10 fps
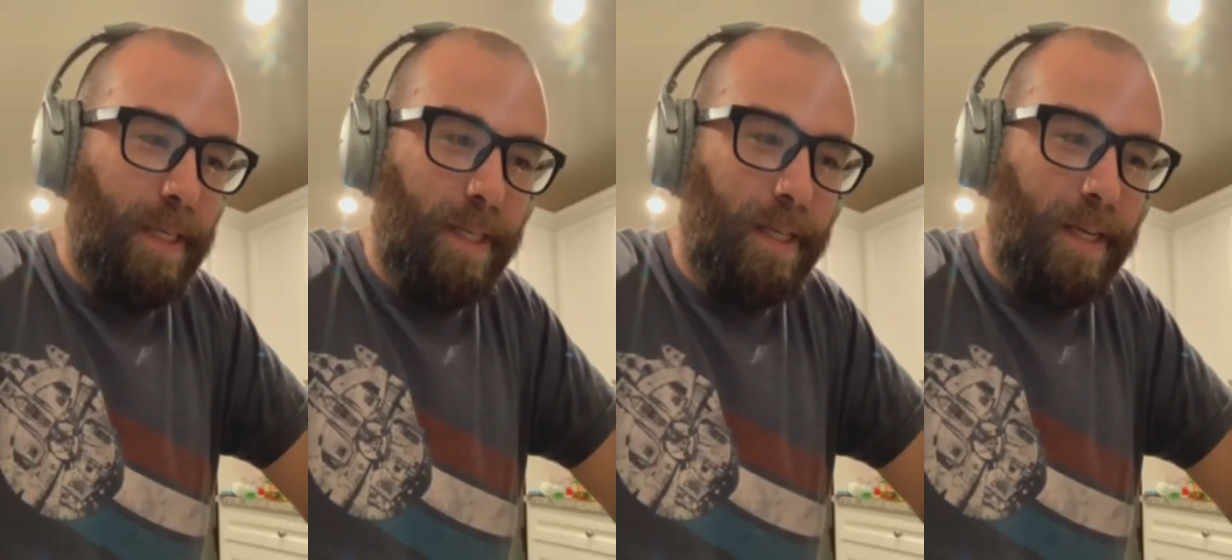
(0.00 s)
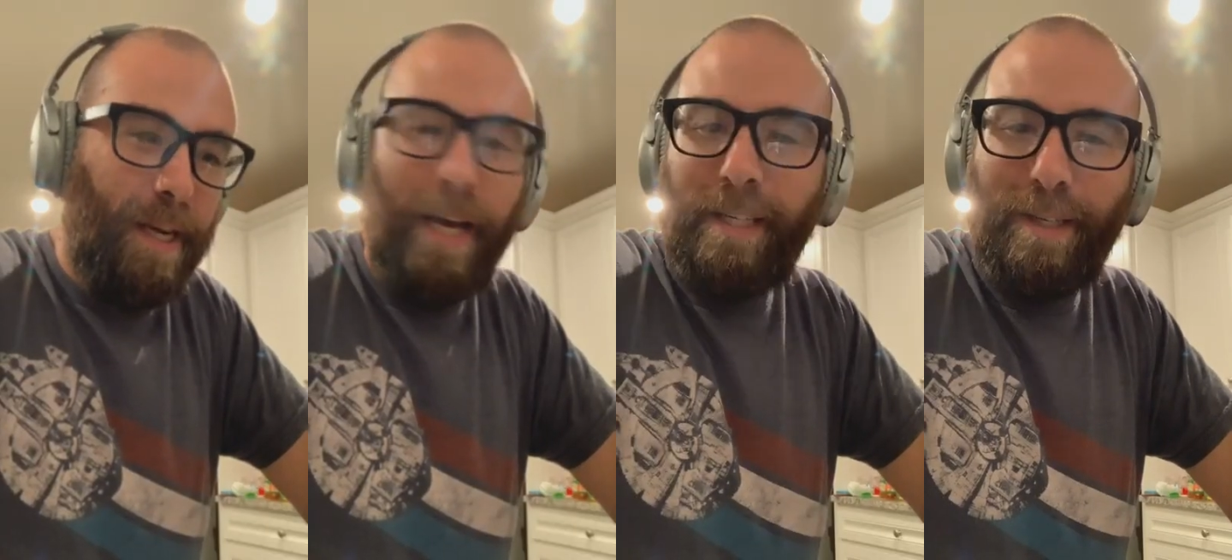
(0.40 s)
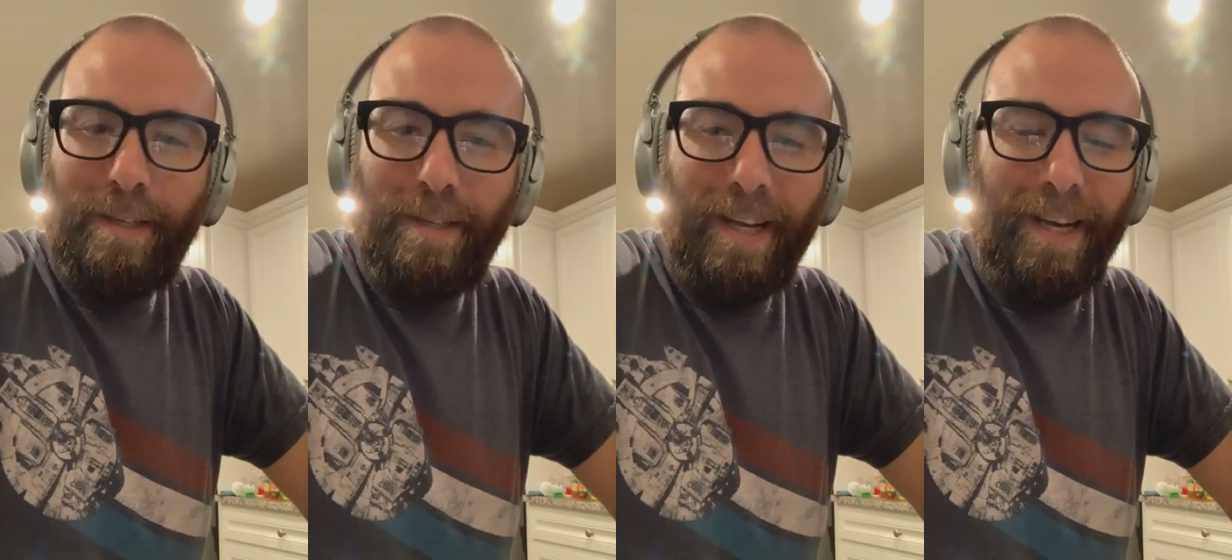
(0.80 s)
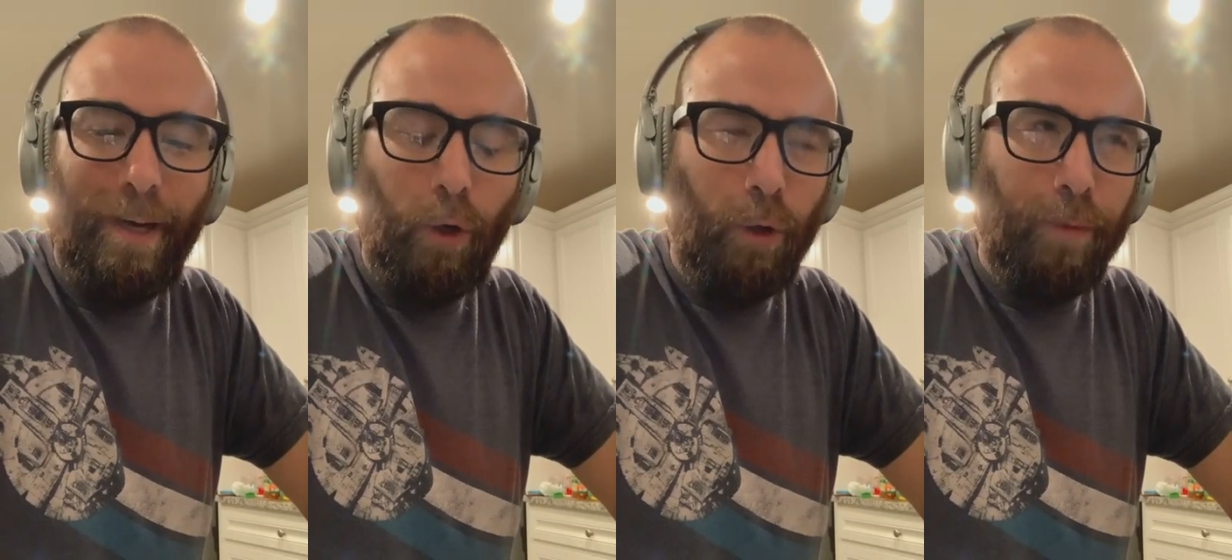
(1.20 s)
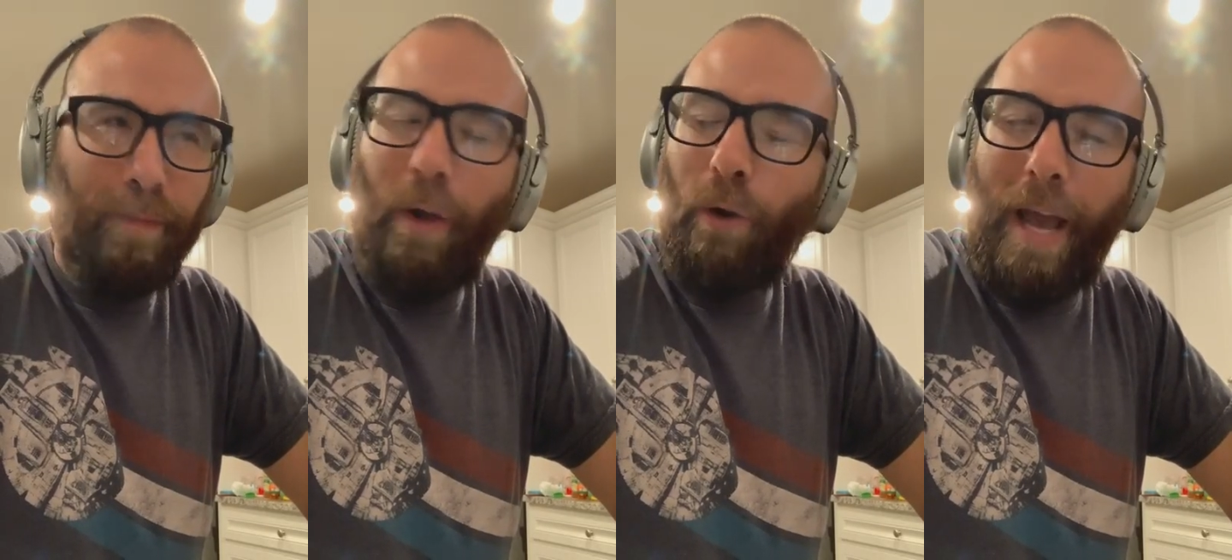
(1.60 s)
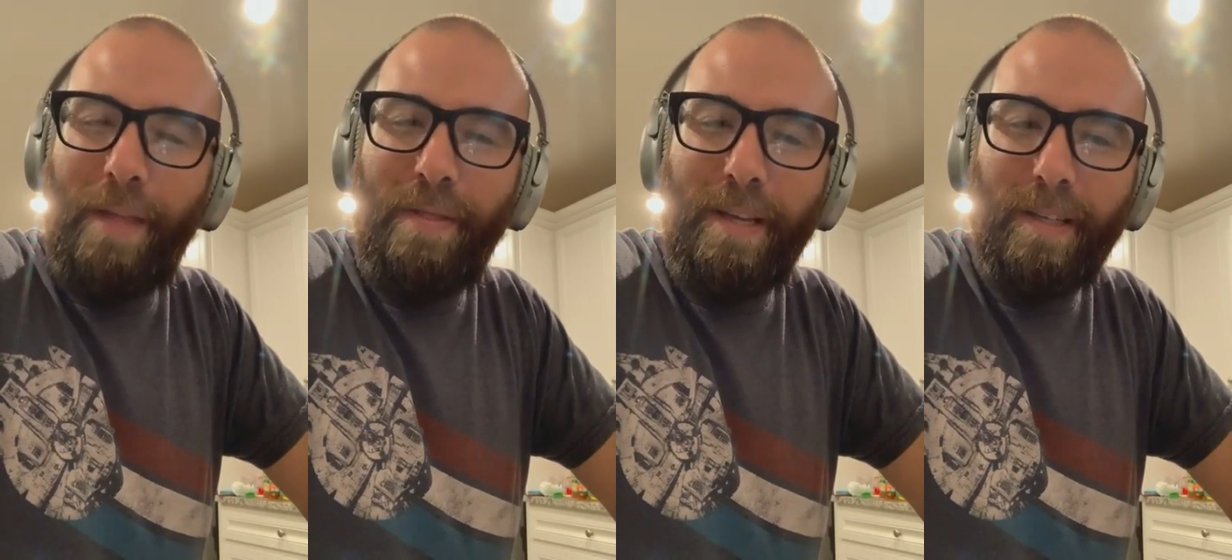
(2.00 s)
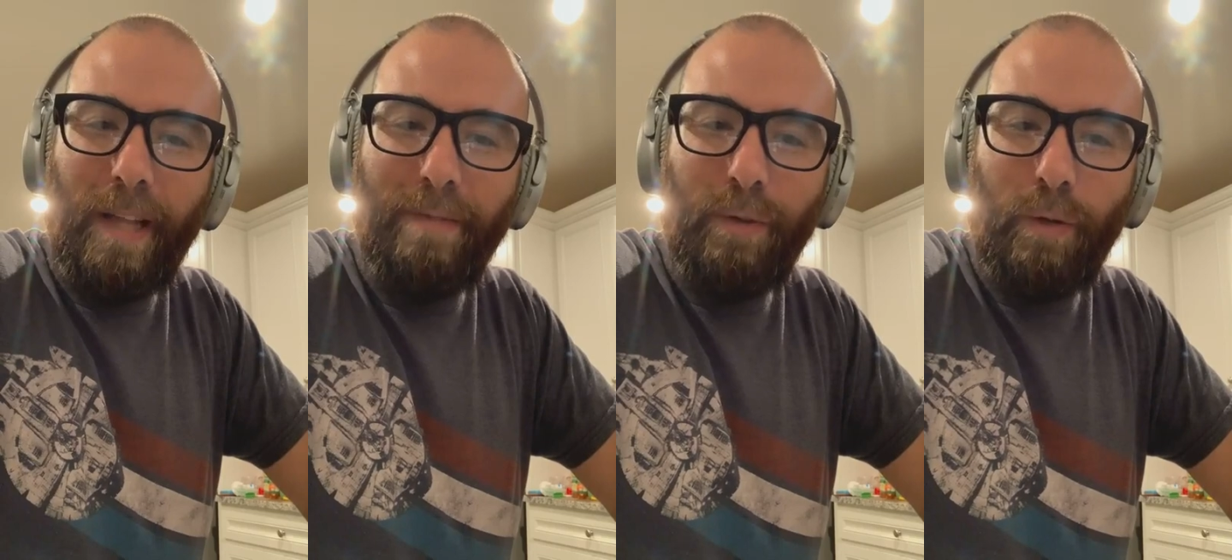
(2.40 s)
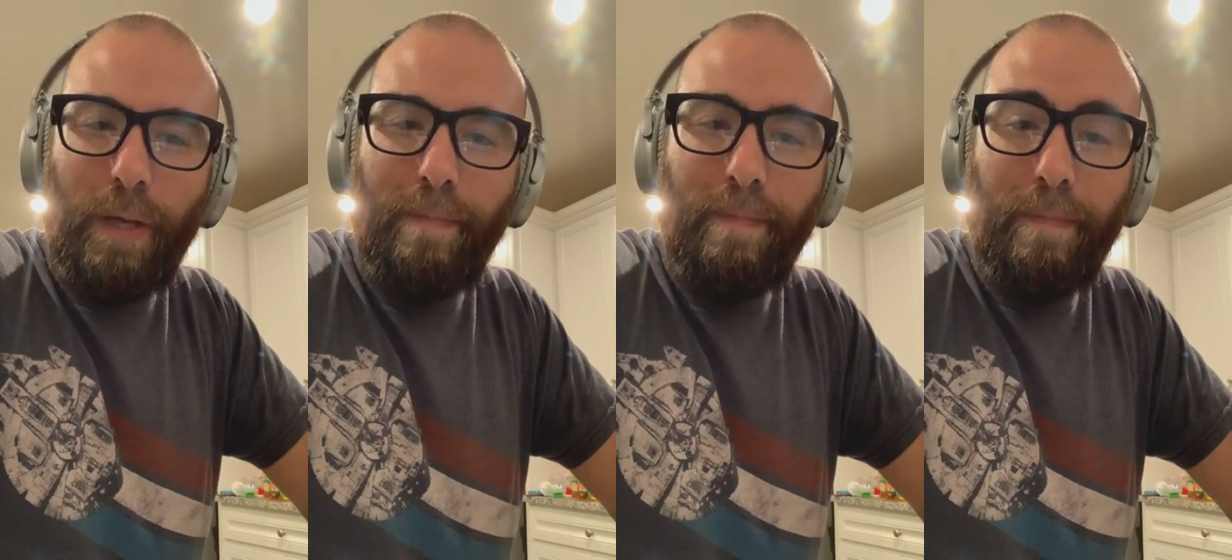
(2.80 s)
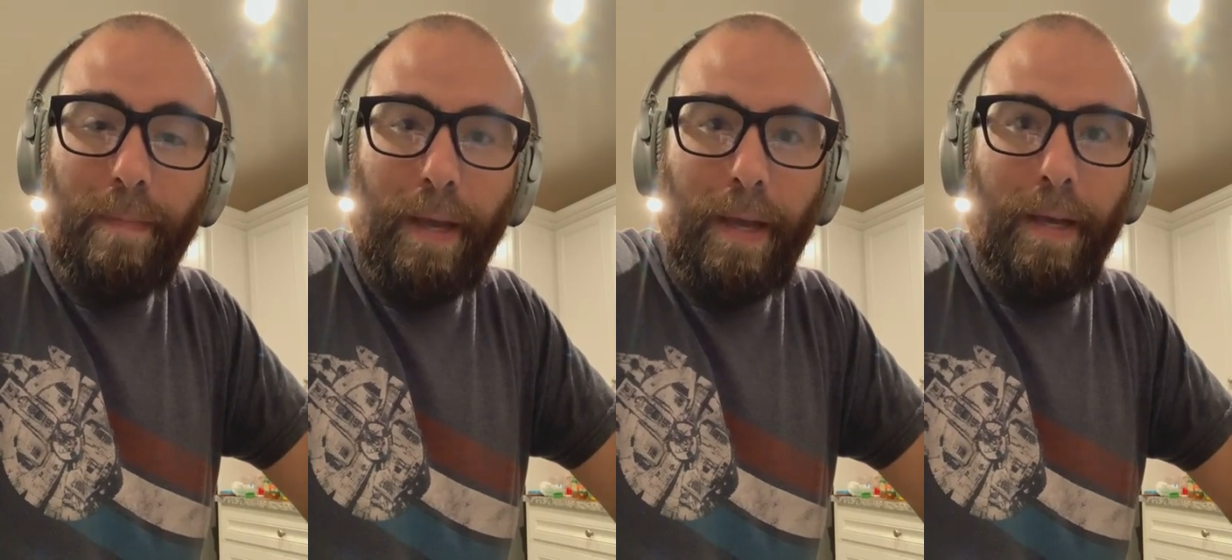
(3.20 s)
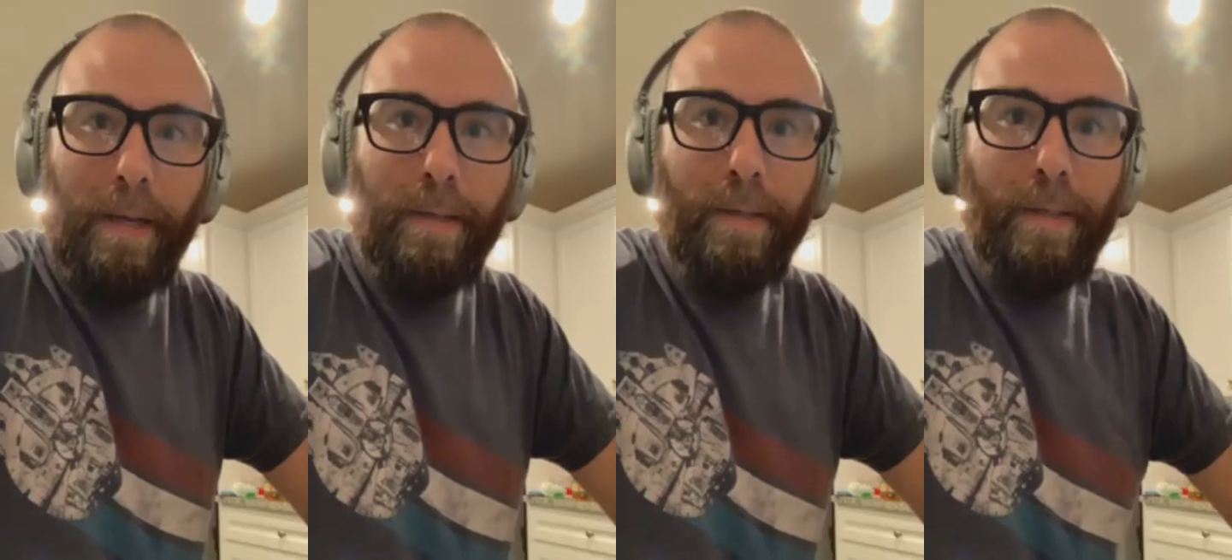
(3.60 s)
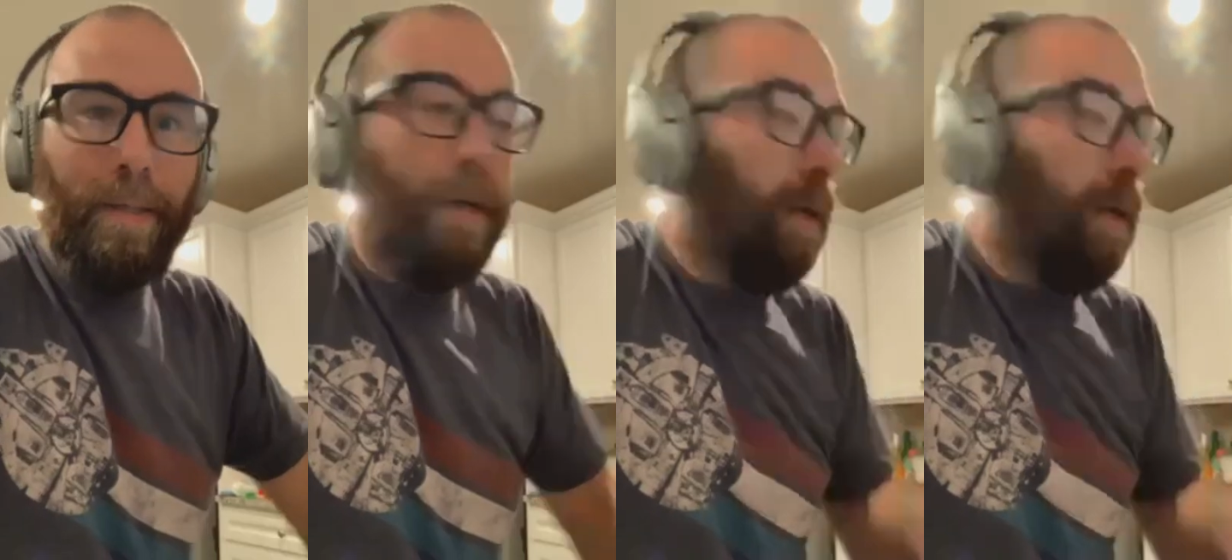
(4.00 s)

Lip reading: disconnect or end this live stream and